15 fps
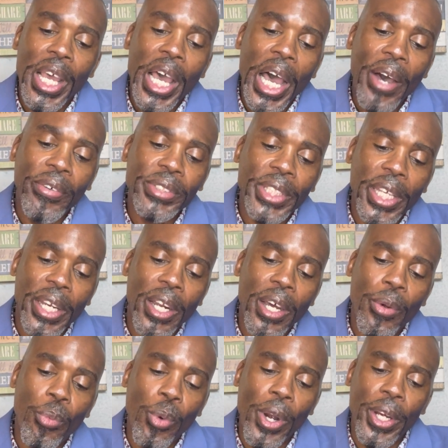I was at
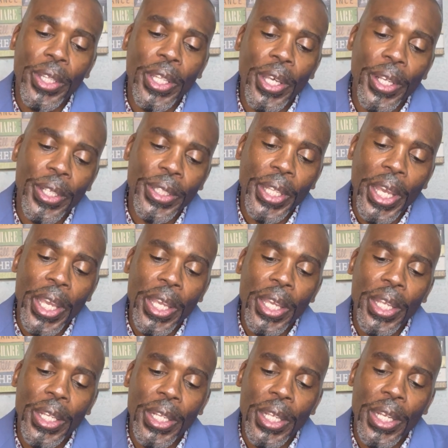work the other day,
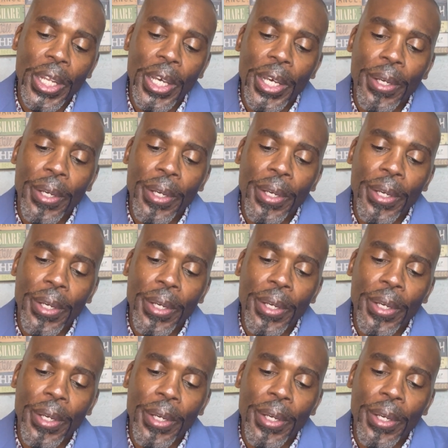and